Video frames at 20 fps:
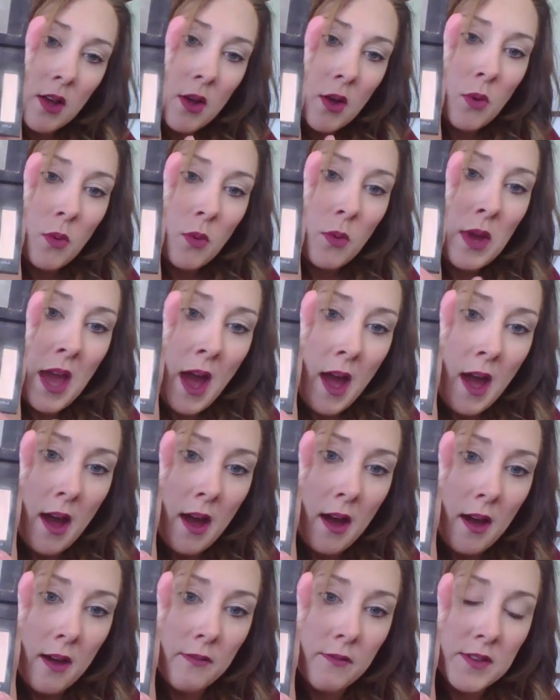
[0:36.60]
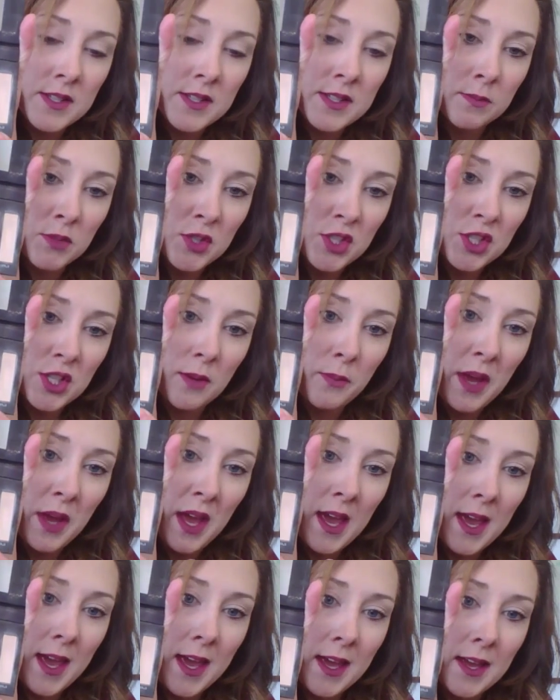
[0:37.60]
We have some
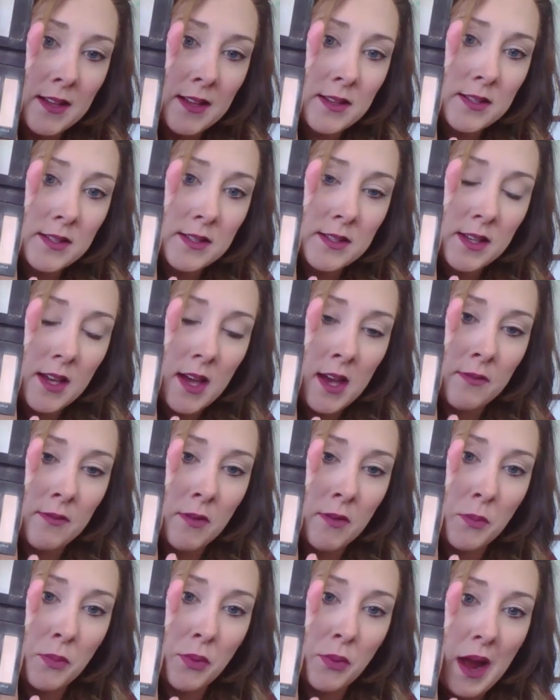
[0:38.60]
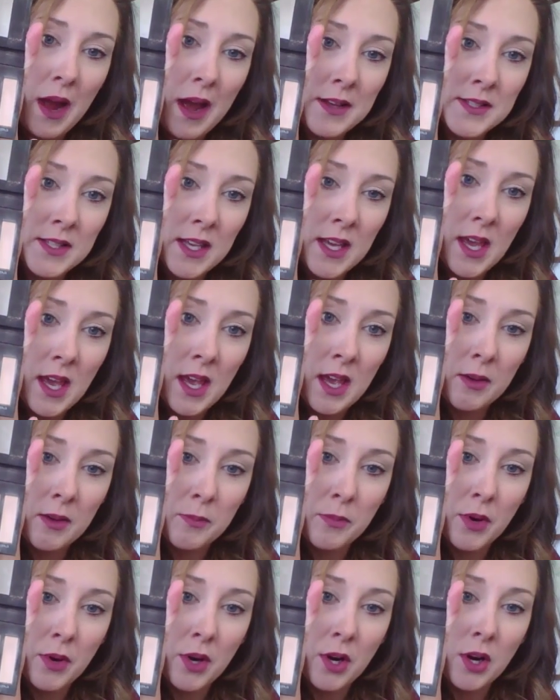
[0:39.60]
champagnes, kind of a brassy
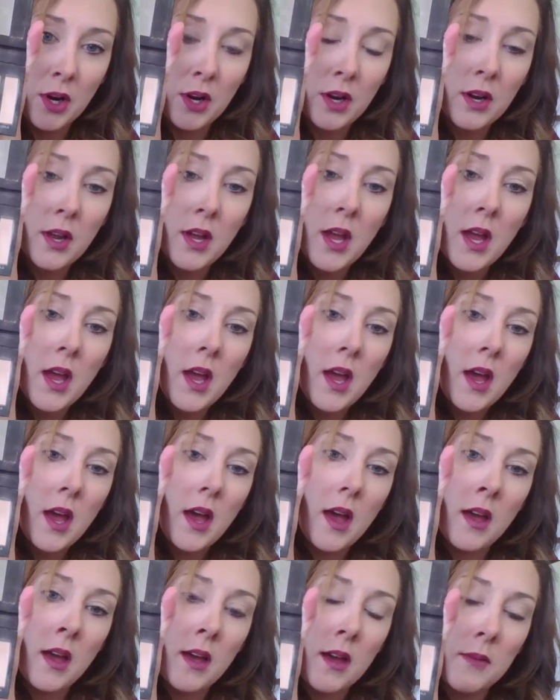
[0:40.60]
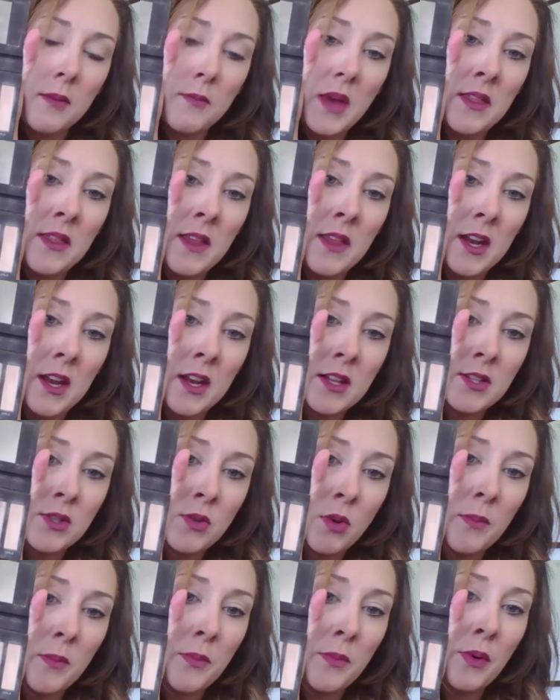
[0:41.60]
amber, and then into
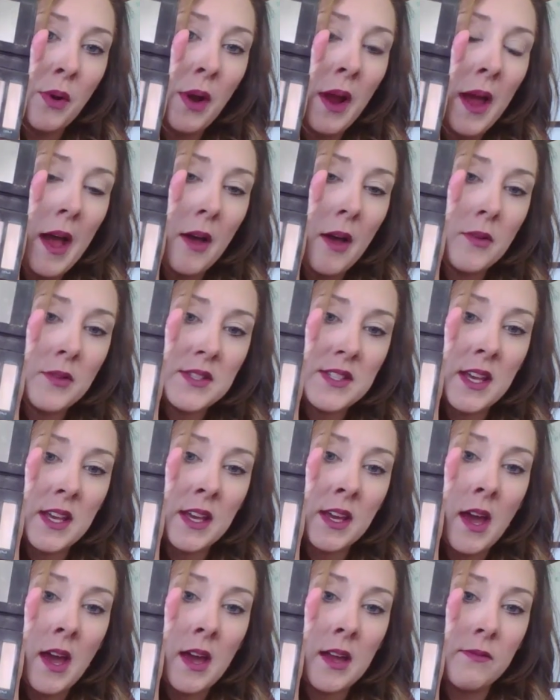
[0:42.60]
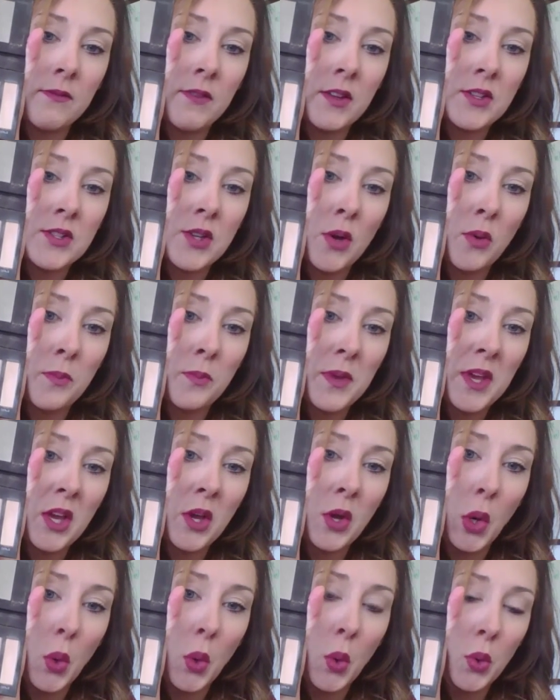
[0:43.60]
our browns and kind of a taupey
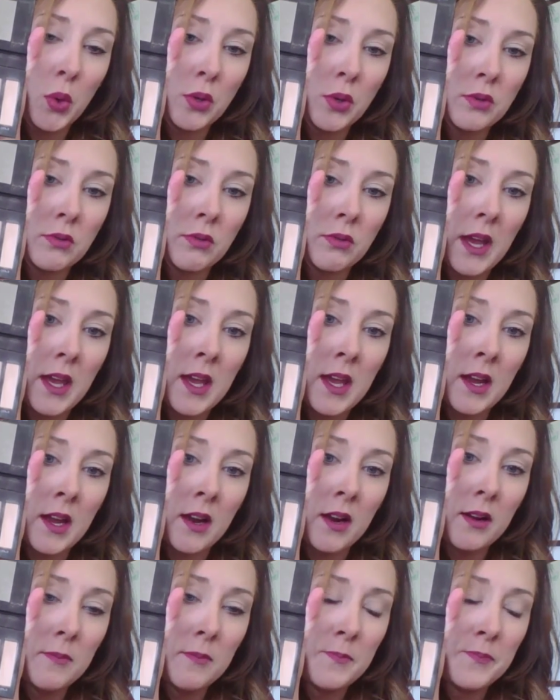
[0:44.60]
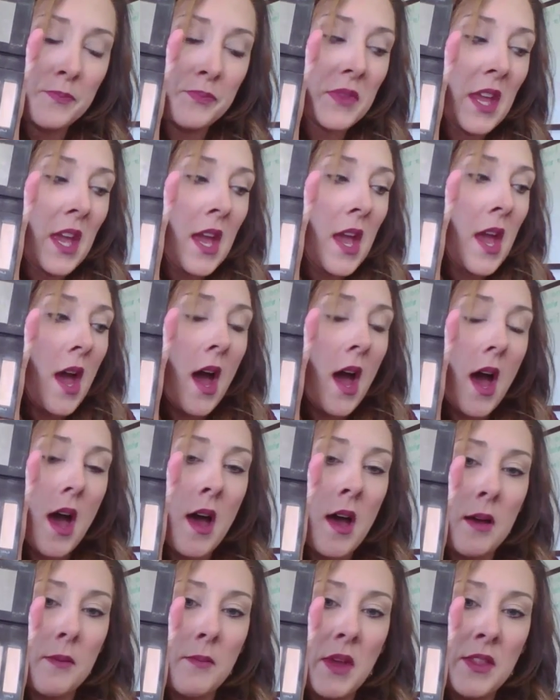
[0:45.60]
gold right here,
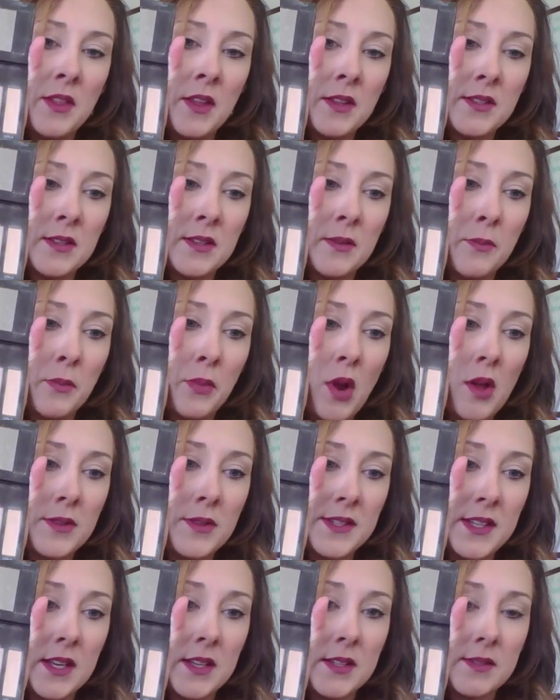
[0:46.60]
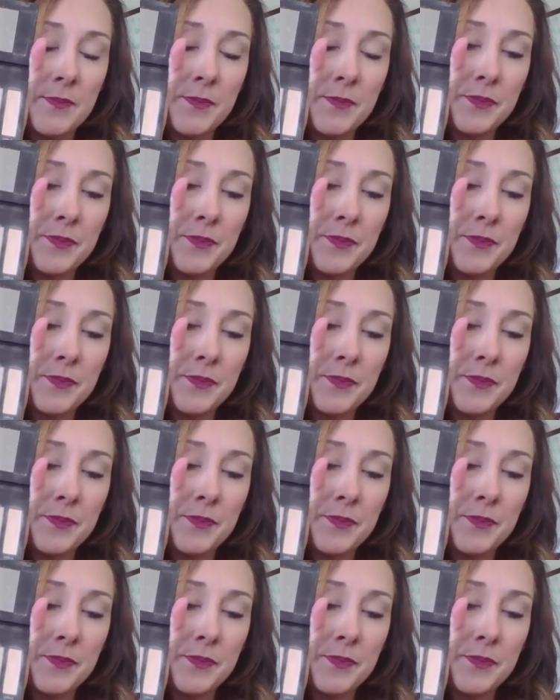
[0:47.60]
and then some bronzes.